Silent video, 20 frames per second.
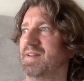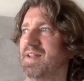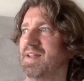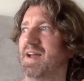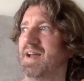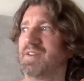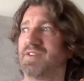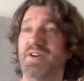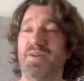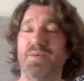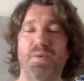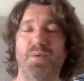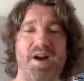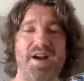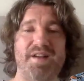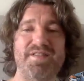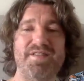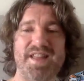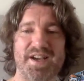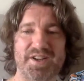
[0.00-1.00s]
I don't,
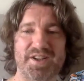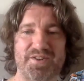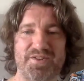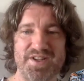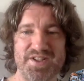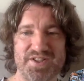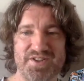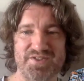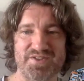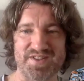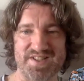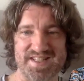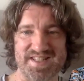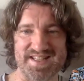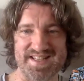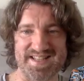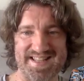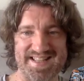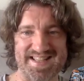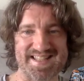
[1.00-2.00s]
wherever that creature is that
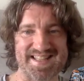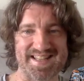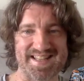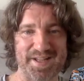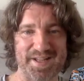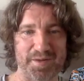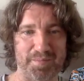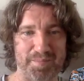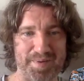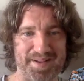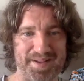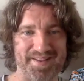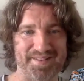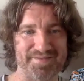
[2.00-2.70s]
nicks a little bit